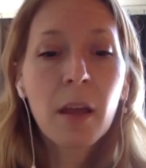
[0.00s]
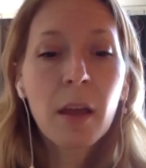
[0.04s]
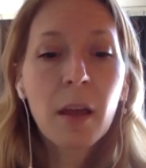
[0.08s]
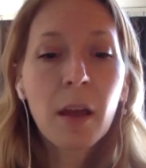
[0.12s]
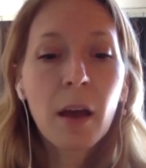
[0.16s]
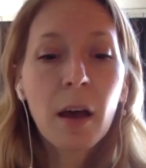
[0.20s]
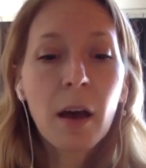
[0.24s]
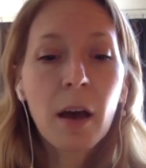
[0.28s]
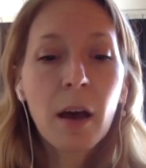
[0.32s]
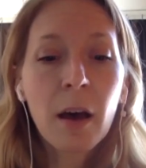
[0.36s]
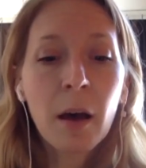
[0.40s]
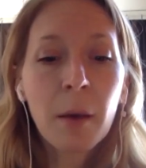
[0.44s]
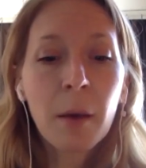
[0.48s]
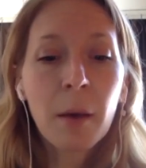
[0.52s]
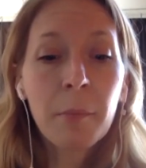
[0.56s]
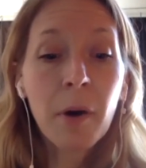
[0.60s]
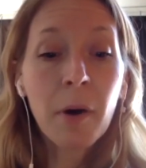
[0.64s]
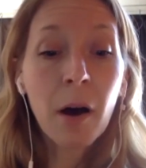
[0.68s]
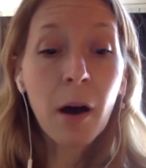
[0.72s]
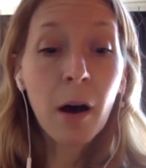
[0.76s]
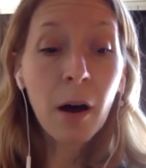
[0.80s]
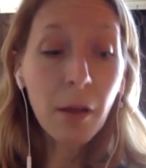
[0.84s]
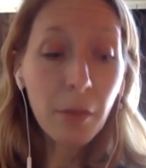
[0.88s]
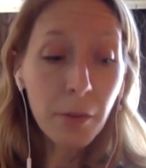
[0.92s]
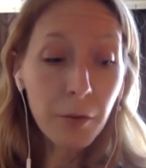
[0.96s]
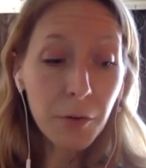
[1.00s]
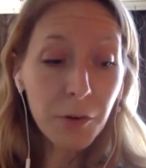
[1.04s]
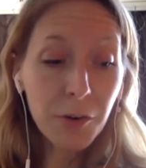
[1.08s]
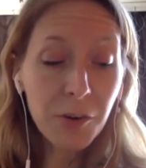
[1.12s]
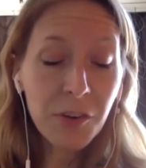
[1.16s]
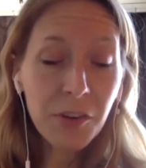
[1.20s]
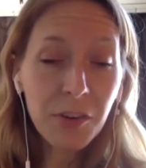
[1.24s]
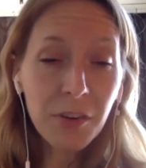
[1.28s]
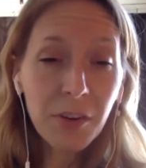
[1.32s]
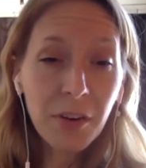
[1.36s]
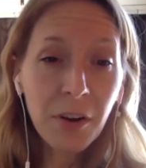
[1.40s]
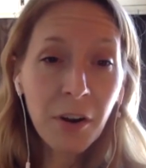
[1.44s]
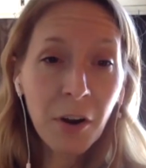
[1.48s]
Um, others
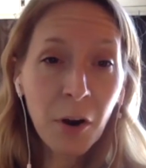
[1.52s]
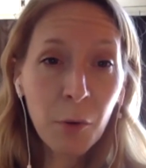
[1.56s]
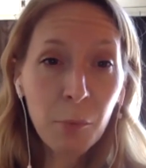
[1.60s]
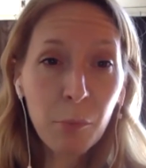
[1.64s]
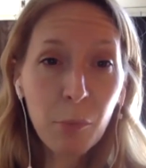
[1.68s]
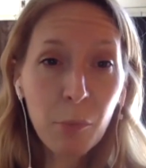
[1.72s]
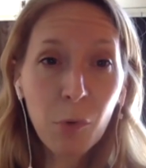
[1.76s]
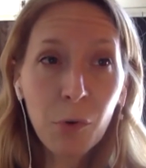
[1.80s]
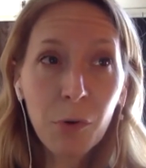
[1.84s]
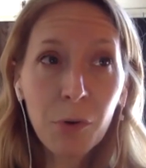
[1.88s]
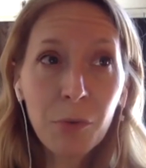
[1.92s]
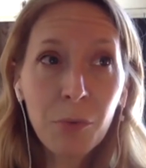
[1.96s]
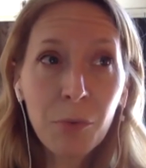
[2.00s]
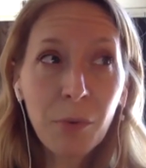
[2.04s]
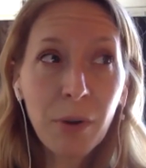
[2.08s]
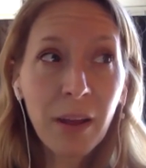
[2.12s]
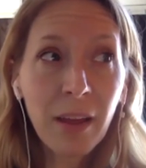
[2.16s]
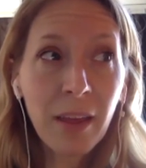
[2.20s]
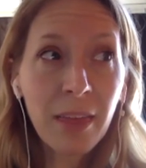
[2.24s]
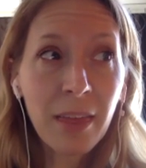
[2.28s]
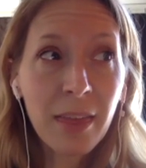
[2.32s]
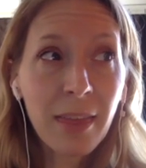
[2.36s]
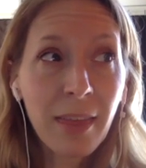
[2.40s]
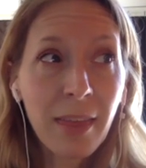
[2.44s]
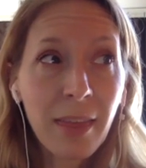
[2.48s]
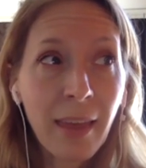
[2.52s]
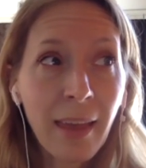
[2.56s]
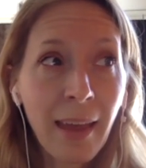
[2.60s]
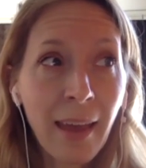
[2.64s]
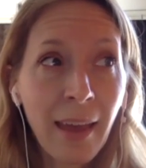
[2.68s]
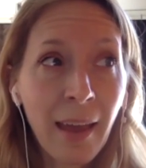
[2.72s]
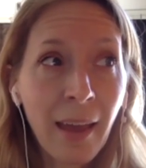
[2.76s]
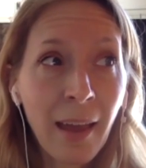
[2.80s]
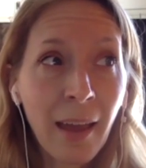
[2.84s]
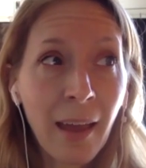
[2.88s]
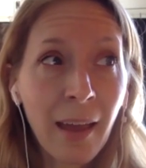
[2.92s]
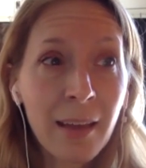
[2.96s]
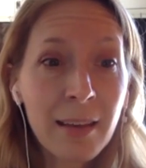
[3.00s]
are born with
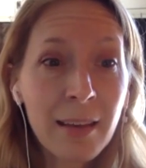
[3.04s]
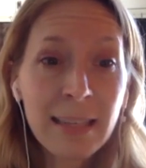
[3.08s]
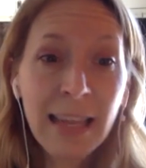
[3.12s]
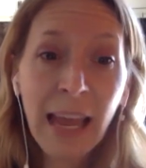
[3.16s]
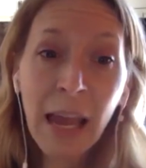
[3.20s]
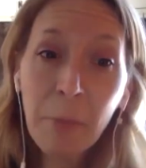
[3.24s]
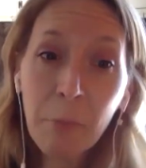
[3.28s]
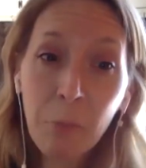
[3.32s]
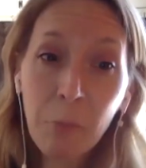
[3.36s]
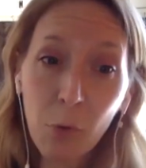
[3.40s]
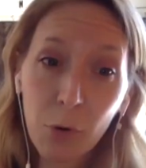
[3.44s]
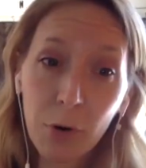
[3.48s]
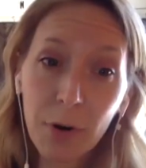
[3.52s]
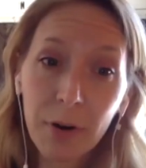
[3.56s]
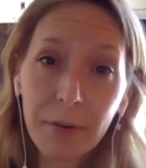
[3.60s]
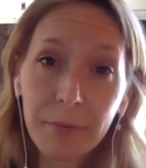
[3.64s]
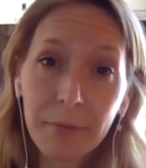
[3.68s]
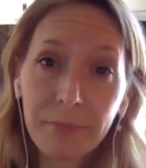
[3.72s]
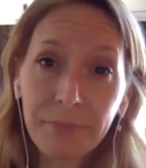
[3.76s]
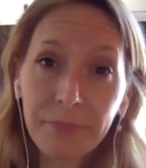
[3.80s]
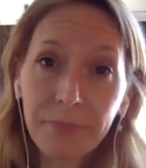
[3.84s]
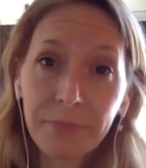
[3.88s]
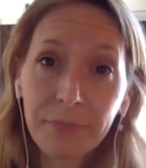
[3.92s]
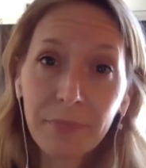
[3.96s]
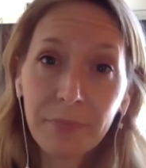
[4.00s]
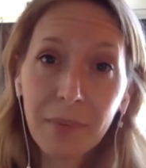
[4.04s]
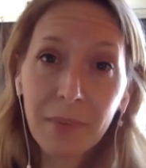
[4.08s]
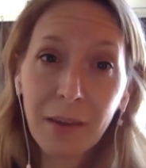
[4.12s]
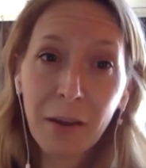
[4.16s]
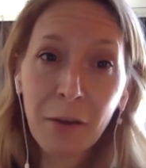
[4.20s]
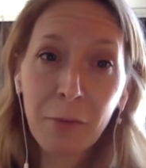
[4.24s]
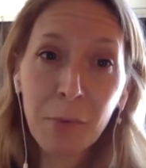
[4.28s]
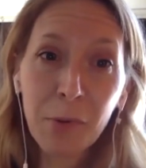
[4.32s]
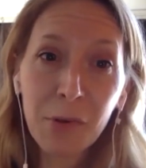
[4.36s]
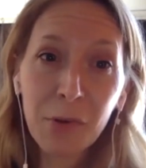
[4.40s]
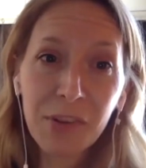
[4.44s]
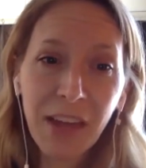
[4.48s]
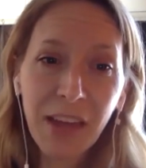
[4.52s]
a skateboard of
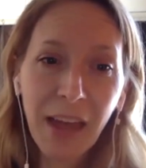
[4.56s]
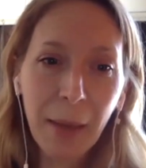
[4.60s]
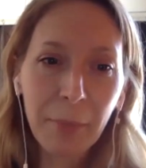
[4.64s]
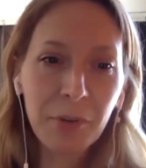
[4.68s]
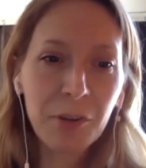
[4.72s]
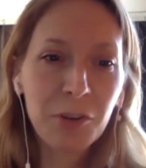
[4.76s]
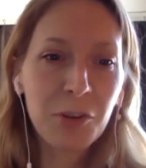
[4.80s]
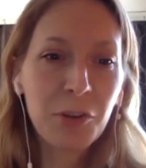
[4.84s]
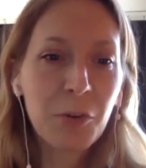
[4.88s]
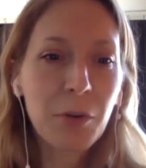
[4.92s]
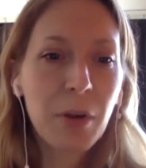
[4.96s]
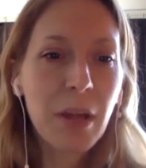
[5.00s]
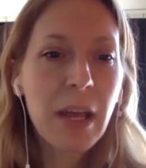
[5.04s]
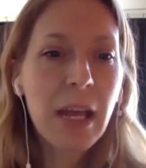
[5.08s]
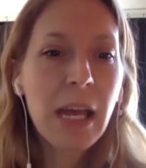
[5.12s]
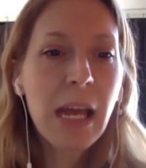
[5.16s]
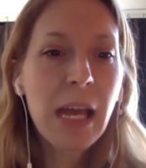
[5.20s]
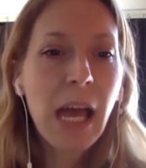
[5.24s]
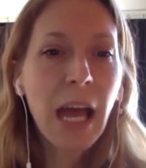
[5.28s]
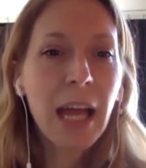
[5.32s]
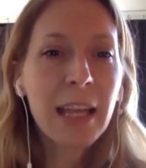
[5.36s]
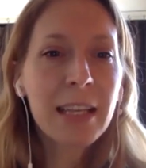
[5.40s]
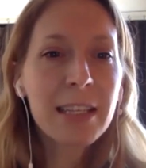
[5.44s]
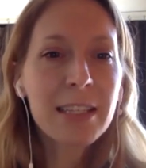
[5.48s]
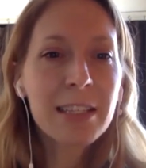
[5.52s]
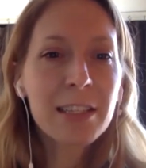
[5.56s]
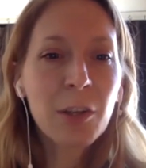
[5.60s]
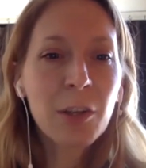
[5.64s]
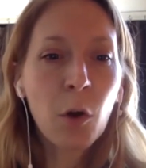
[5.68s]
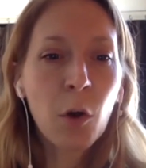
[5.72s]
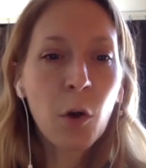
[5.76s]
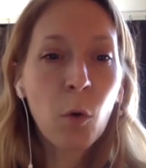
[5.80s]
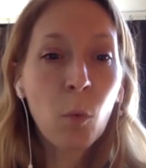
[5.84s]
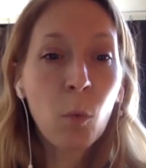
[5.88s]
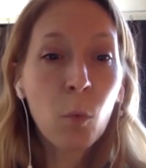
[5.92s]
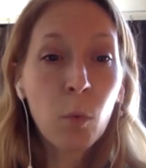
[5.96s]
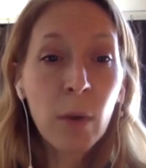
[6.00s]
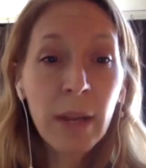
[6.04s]
music aptitude. And so
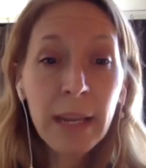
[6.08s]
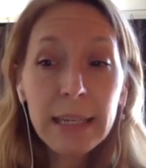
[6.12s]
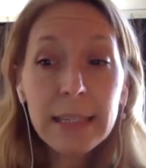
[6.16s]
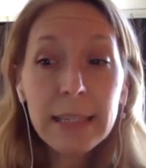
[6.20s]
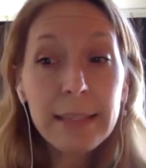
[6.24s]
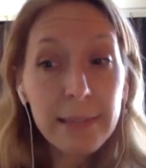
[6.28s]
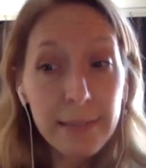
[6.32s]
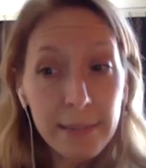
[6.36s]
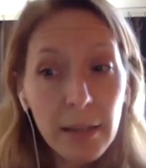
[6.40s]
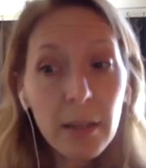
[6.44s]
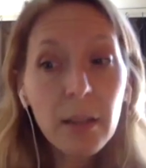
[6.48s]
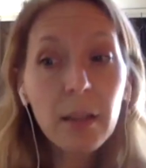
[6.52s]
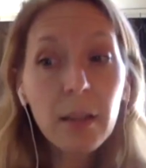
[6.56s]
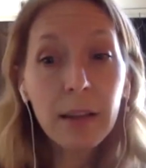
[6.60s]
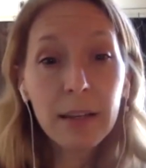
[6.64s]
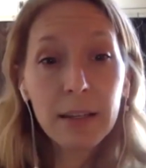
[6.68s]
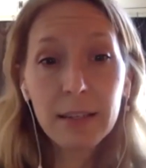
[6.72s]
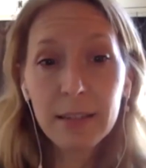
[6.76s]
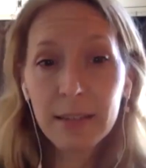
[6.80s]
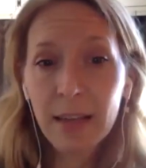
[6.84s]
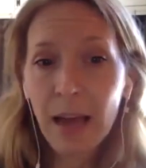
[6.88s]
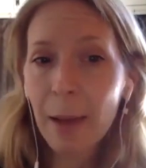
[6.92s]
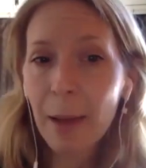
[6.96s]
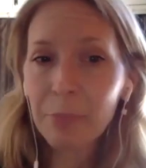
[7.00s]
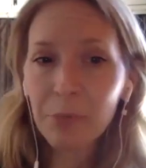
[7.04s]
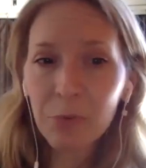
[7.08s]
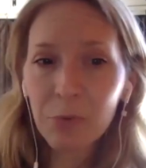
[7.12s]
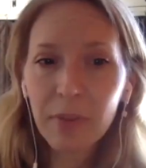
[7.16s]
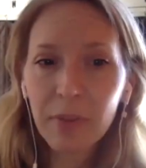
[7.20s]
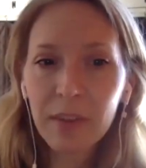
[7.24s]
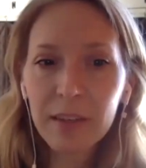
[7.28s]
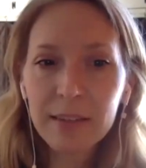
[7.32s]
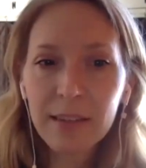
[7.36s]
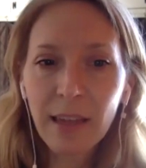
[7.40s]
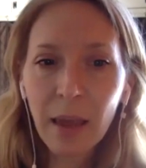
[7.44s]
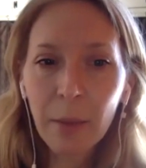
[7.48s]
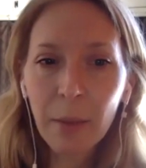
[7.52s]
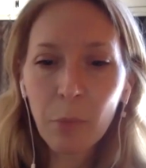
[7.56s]
we can still get to tops with a
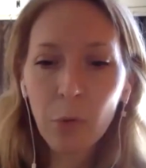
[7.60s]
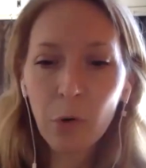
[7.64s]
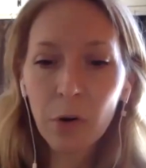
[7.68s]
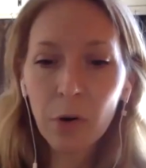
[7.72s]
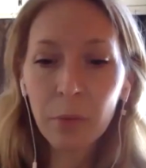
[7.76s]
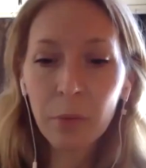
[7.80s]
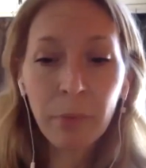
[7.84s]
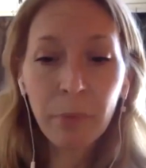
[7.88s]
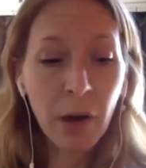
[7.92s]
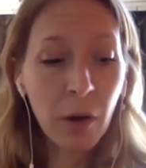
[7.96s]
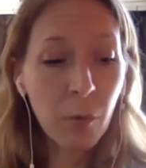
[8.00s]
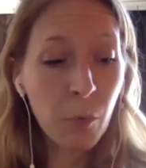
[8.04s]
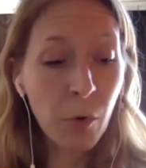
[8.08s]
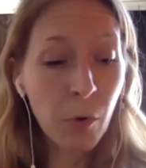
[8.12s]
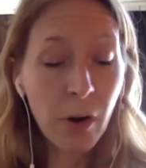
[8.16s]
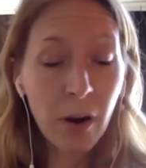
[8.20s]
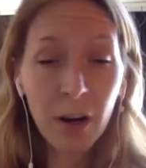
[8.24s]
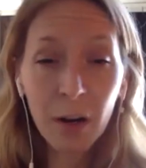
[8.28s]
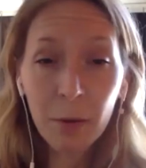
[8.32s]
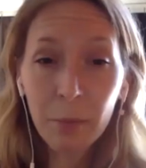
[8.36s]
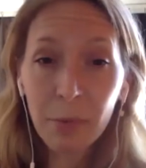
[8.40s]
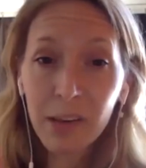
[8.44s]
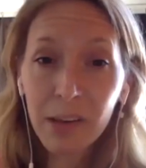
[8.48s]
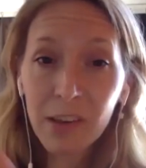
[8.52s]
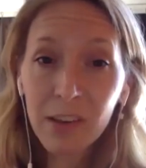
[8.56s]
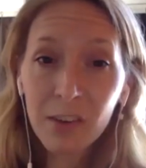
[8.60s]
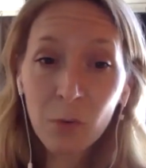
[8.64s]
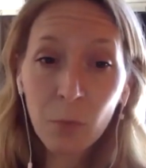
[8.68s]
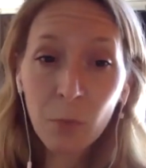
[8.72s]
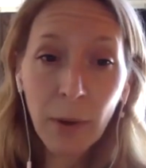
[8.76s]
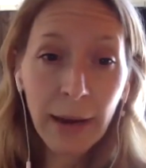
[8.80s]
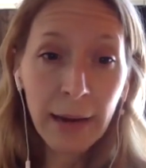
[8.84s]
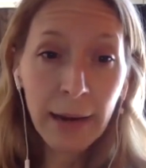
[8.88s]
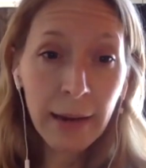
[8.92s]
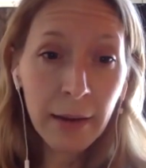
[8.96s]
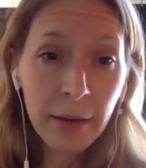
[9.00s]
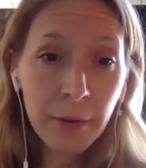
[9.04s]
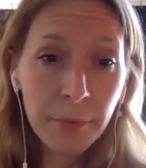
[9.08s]
skateboard, but we're going to be
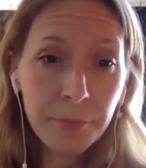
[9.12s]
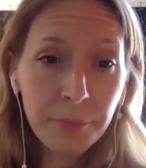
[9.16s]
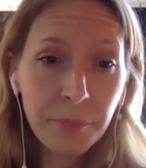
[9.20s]
sweating.